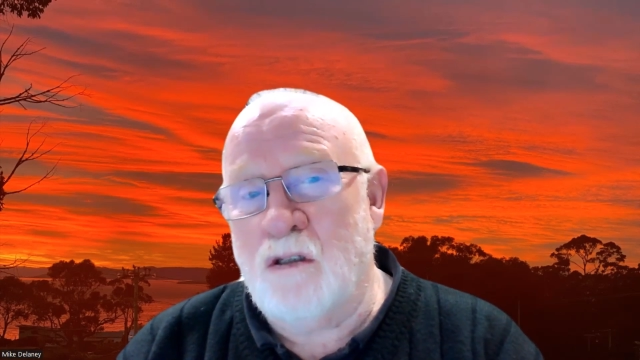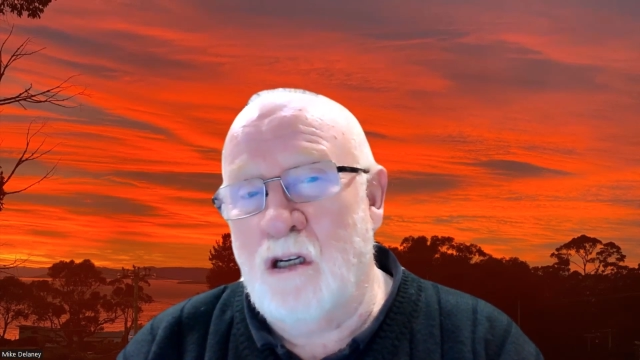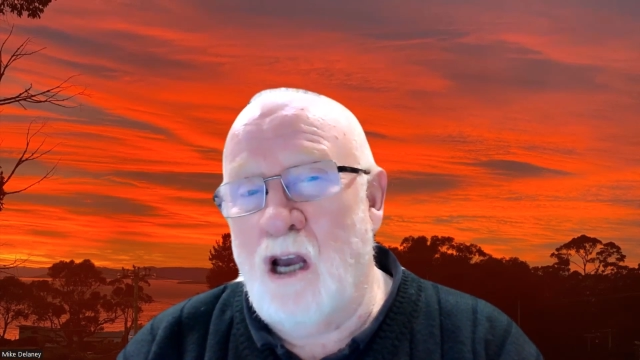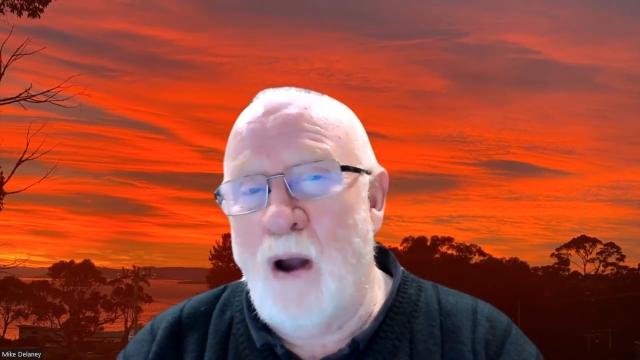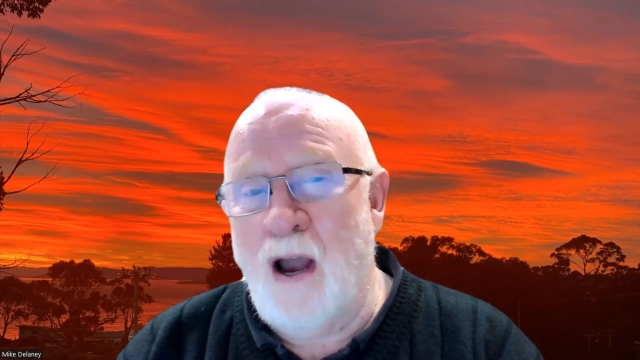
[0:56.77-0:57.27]
to
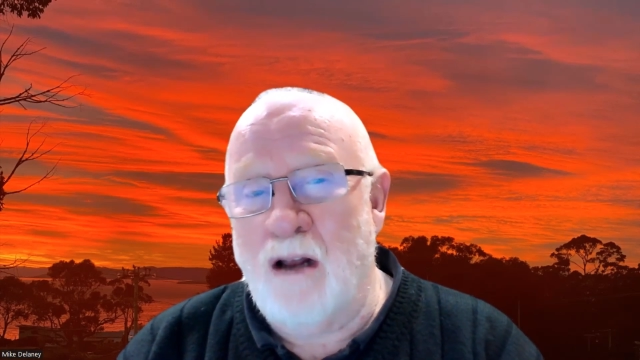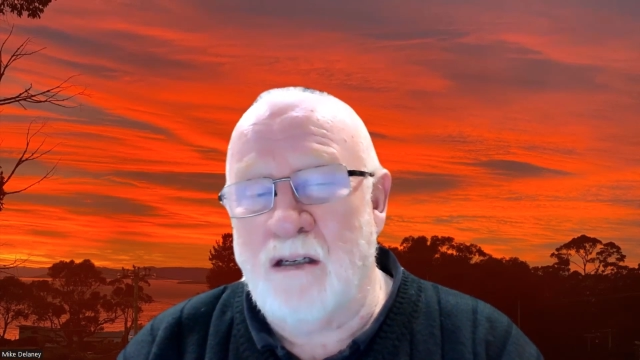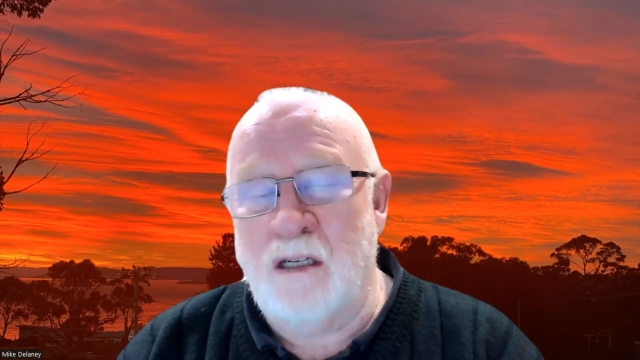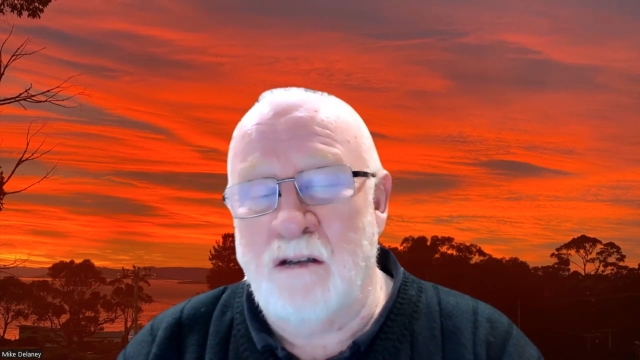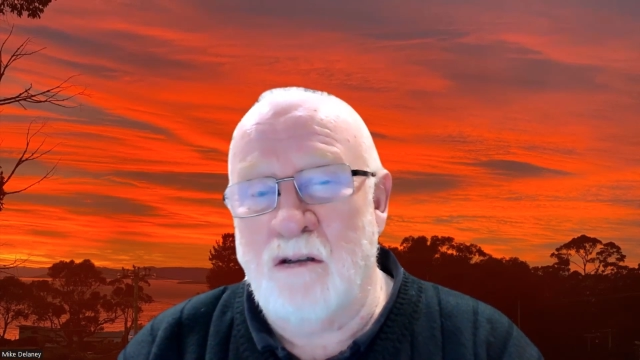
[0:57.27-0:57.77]
go
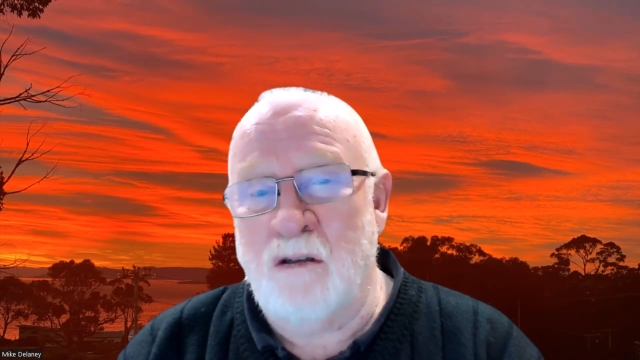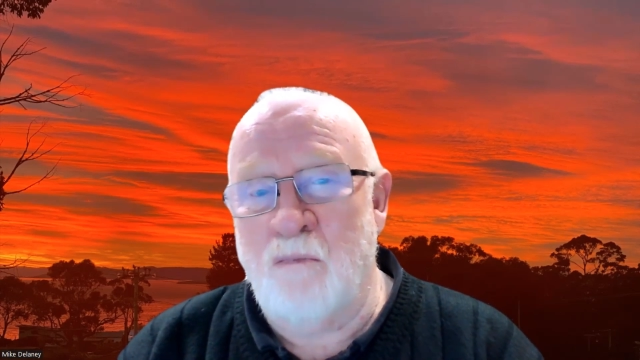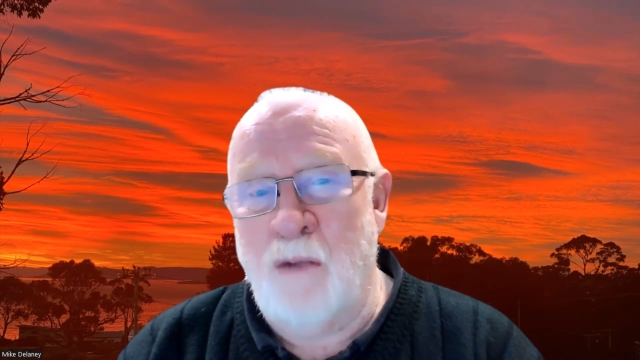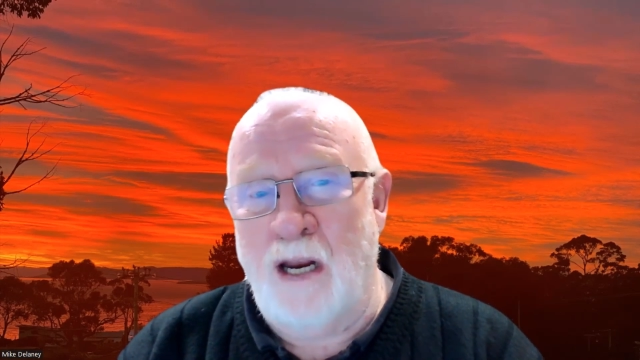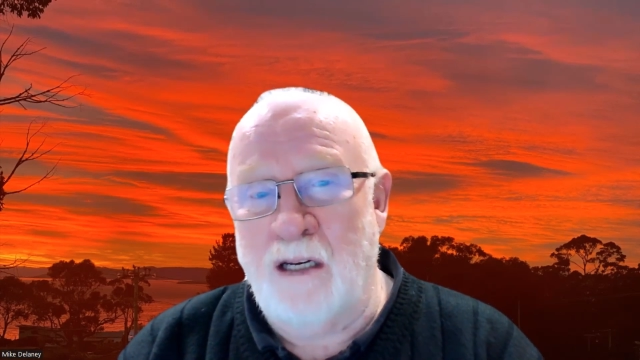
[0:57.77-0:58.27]
out and
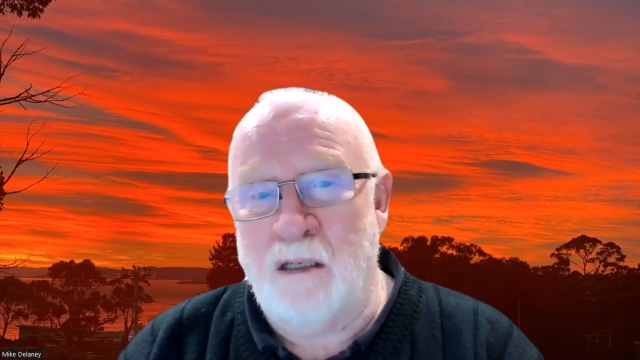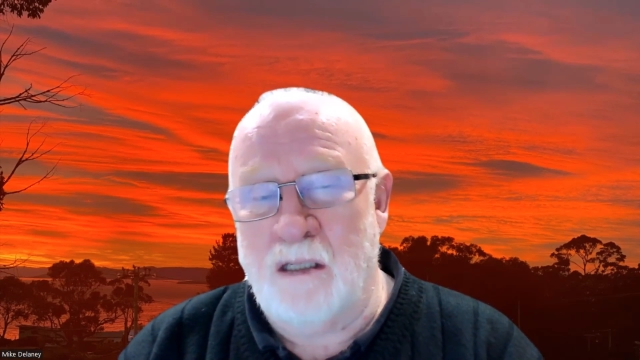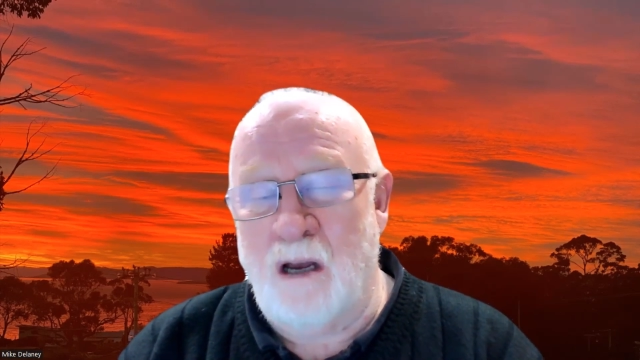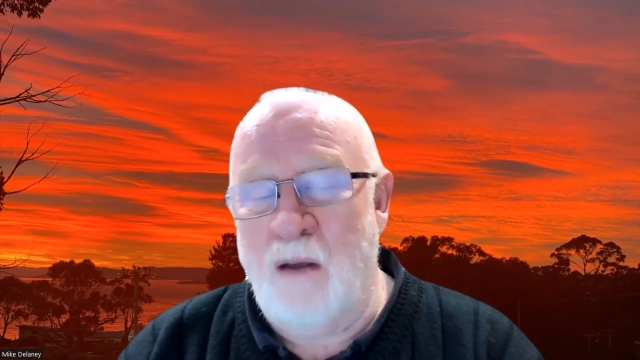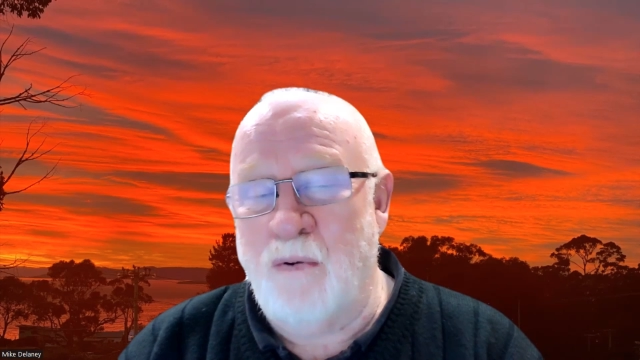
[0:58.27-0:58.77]
to make
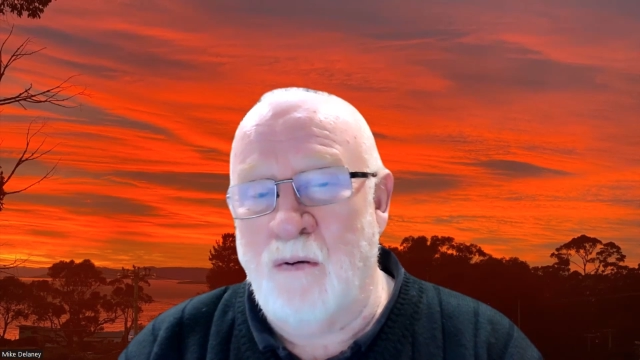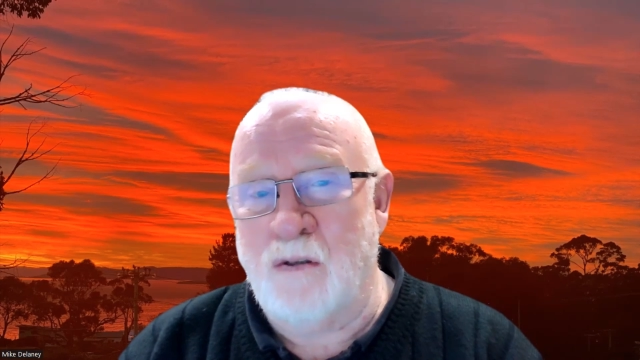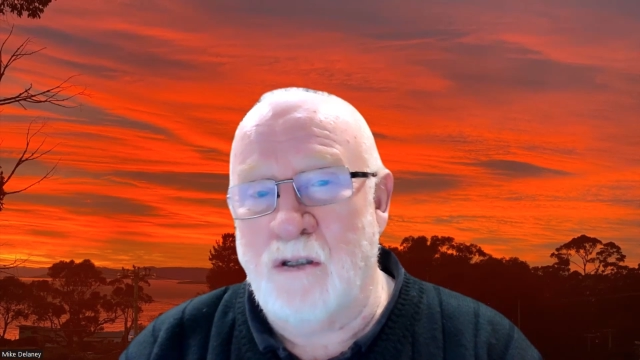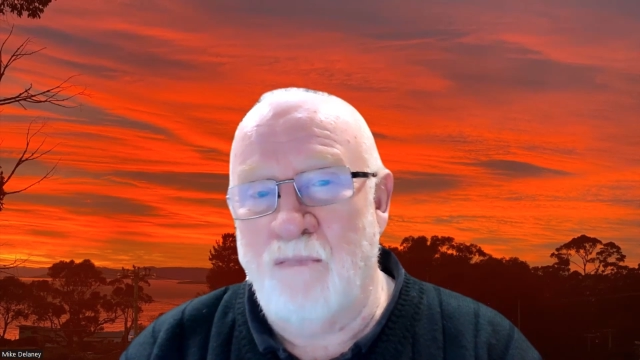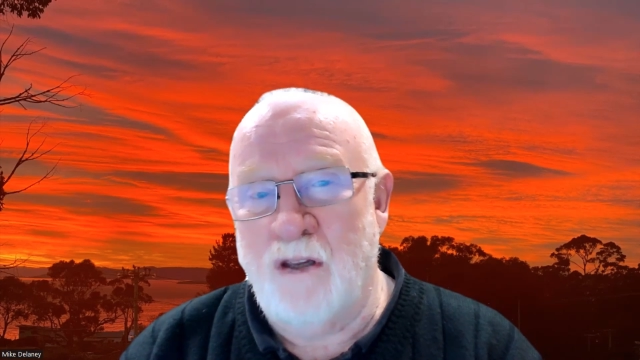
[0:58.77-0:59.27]

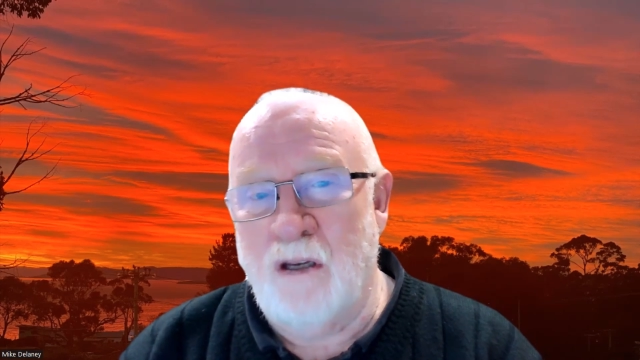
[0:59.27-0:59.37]
disciples.